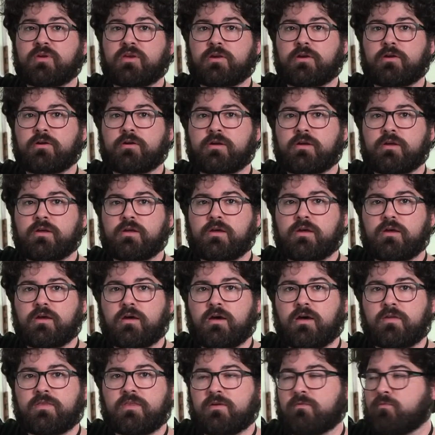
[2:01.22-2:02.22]
here
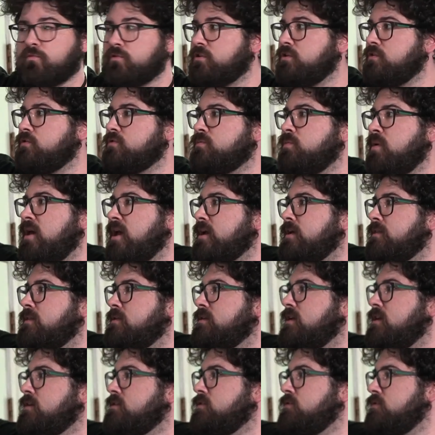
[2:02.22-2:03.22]
that were used back in the
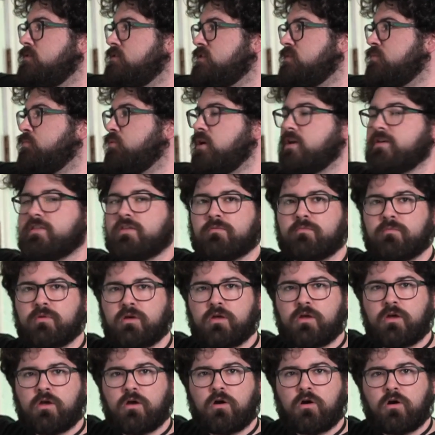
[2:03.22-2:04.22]
day to display them
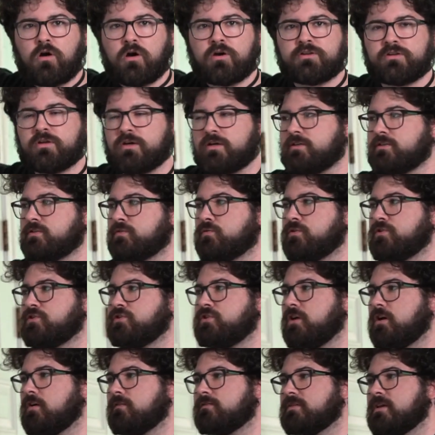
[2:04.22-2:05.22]
on store
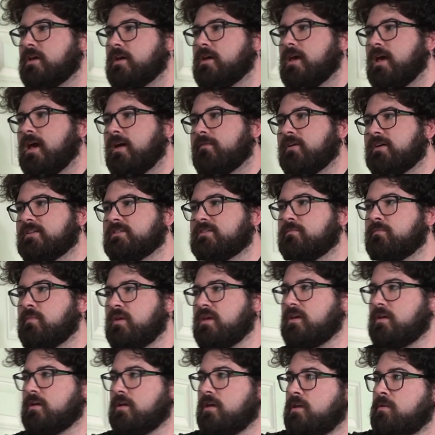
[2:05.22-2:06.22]
shelves. I've got some
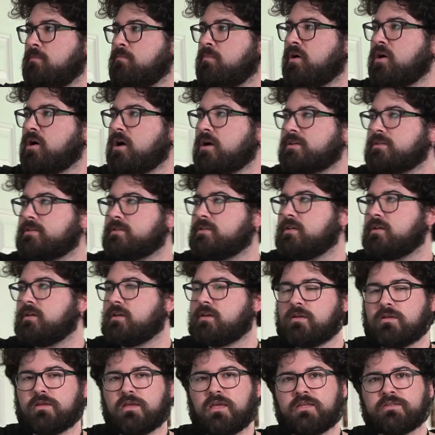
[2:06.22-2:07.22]
in-box
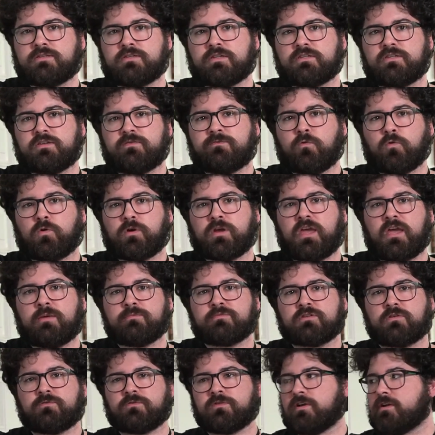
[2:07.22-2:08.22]
N64
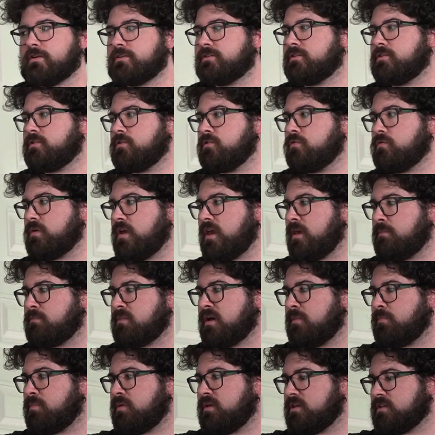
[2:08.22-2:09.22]
games over there too, and
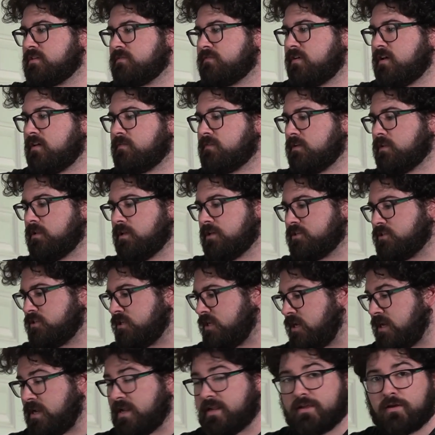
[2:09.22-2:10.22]
my PS5 collection,
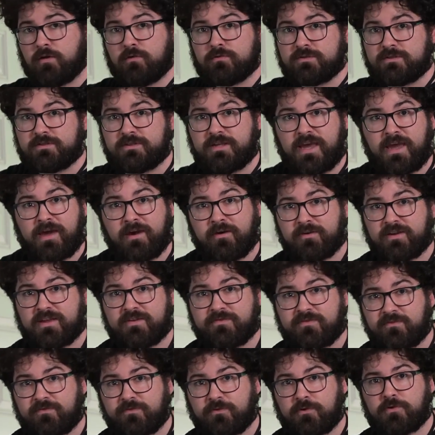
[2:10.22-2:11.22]
and it goes down
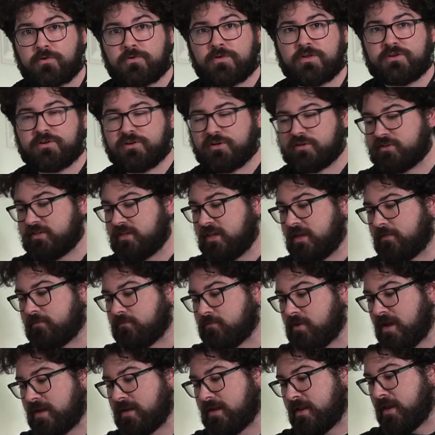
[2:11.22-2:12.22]
even further than you're seeing
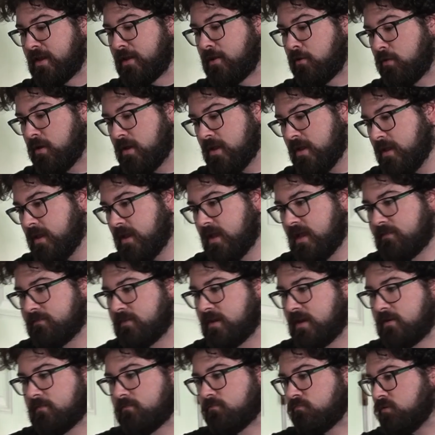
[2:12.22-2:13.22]
right now. I've
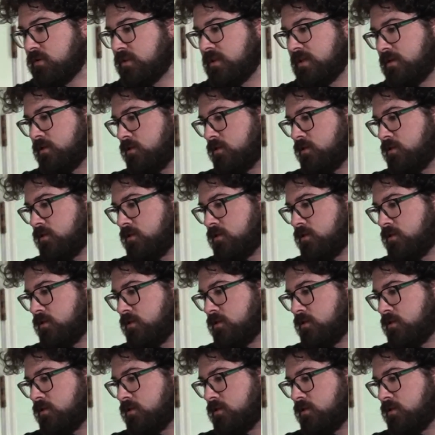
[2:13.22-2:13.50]
got a really